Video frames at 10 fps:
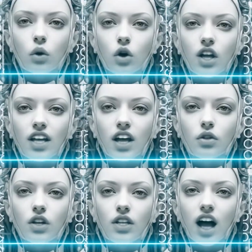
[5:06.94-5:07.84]
when AI
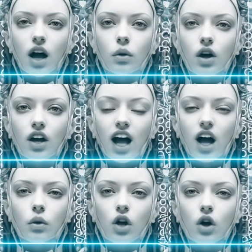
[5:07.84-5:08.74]
will reach the
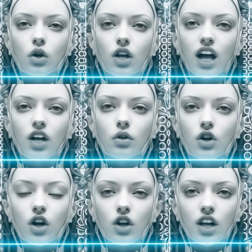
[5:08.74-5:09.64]
capabilities and
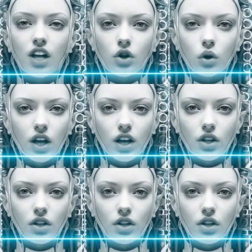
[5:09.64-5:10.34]
skills of a human being.